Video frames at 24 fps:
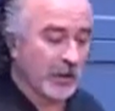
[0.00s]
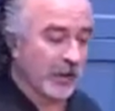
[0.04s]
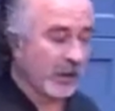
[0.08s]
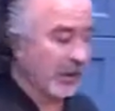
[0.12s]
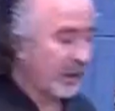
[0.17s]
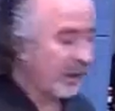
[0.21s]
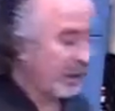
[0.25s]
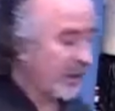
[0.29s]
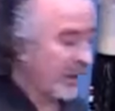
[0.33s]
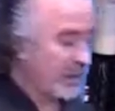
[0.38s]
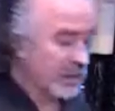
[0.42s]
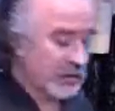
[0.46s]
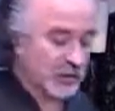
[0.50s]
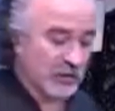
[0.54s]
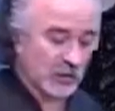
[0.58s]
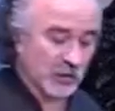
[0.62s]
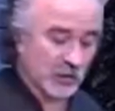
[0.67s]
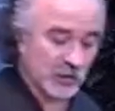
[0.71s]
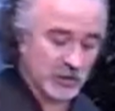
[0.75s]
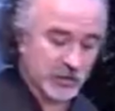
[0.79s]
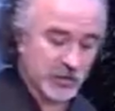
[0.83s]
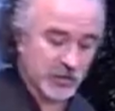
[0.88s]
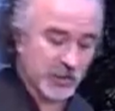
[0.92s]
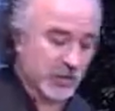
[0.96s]
in our
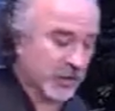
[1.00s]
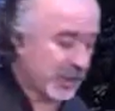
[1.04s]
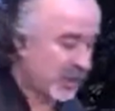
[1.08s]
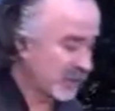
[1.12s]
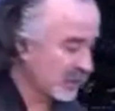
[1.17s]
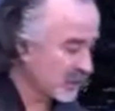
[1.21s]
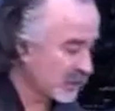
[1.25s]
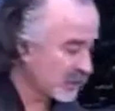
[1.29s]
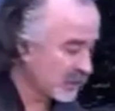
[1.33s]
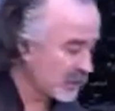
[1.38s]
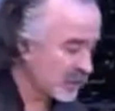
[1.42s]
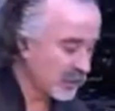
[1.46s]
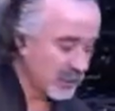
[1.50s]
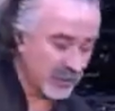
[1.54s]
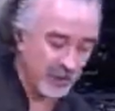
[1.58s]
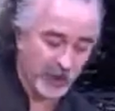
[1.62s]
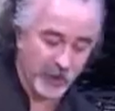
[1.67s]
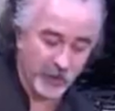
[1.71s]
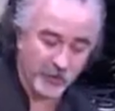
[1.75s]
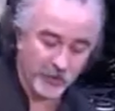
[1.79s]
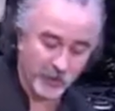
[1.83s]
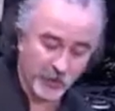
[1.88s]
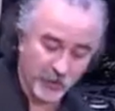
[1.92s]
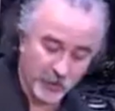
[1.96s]
sauce and stir
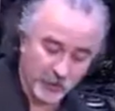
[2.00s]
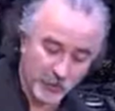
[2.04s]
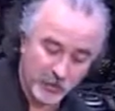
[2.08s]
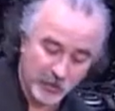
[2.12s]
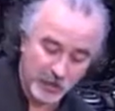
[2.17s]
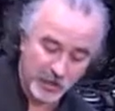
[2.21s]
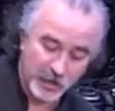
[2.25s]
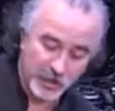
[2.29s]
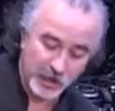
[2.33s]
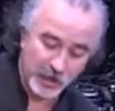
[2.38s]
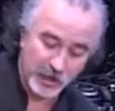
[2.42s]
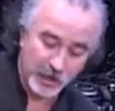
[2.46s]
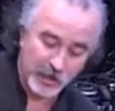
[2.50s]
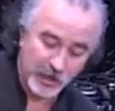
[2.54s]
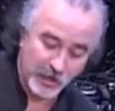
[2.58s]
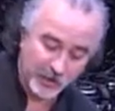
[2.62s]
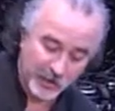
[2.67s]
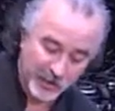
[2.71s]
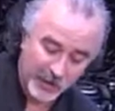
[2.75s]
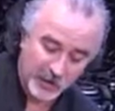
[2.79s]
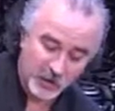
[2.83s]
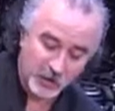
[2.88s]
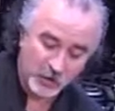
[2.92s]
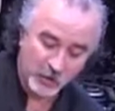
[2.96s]
that through and let
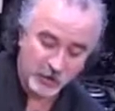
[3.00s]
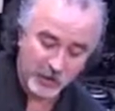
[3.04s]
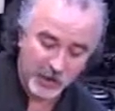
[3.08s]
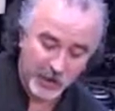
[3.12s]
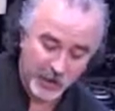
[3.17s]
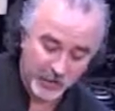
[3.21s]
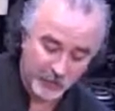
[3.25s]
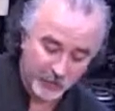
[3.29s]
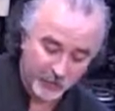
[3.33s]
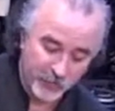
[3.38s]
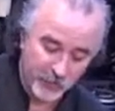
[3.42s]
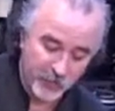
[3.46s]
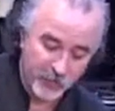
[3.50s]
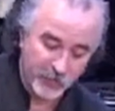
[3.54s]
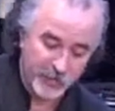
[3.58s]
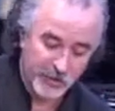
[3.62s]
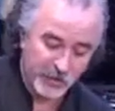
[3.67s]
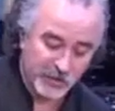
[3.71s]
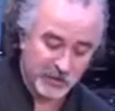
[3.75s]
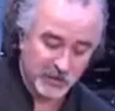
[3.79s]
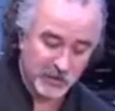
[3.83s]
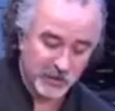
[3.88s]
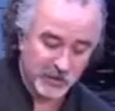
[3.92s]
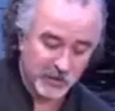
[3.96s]
that cook out for a
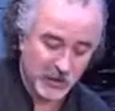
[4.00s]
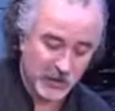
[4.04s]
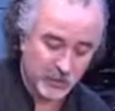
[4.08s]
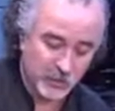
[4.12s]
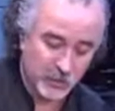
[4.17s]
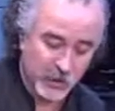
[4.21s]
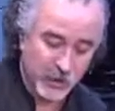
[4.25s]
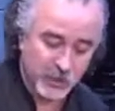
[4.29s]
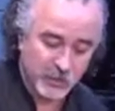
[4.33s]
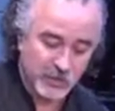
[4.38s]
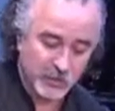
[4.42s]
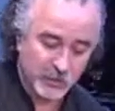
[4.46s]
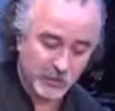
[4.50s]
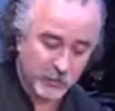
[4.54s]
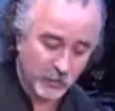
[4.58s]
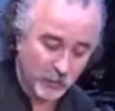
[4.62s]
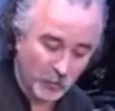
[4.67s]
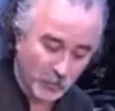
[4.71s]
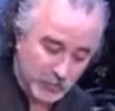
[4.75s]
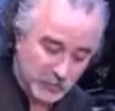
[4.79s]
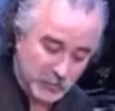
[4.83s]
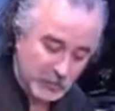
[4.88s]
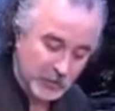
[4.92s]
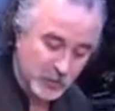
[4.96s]
minute or so. Most
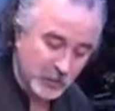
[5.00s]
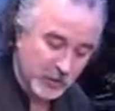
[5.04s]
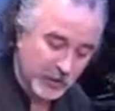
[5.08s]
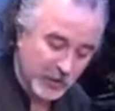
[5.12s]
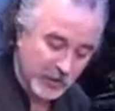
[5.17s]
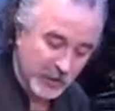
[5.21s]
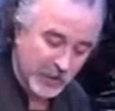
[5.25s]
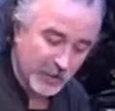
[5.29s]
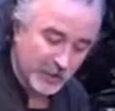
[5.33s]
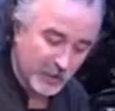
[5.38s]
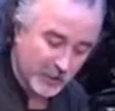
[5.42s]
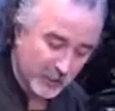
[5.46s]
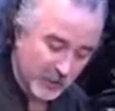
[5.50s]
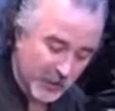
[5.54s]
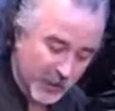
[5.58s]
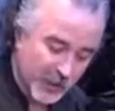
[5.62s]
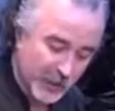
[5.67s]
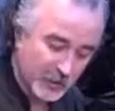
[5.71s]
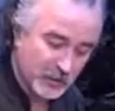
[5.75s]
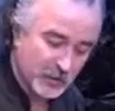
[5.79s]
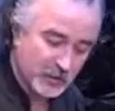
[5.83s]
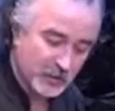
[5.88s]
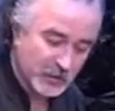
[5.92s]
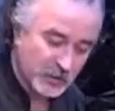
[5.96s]
important, cooking out the
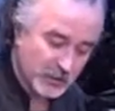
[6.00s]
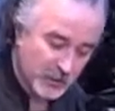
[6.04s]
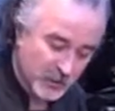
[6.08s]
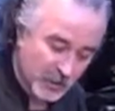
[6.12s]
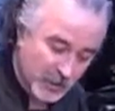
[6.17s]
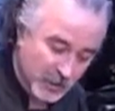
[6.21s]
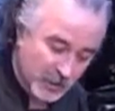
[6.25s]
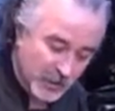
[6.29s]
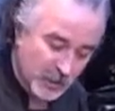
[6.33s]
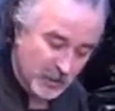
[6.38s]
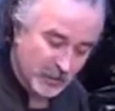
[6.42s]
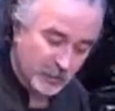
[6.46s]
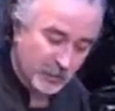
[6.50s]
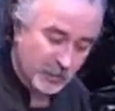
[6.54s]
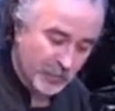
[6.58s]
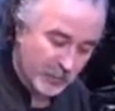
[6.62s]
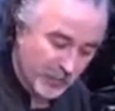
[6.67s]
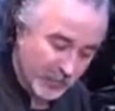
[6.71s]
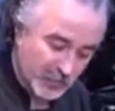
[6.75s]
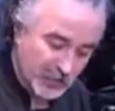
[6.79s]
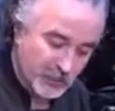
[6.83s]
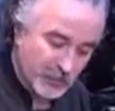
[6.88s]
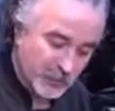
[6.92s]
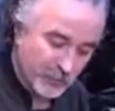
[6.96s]
powders,
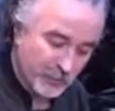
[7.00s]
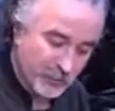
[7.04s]
prevents them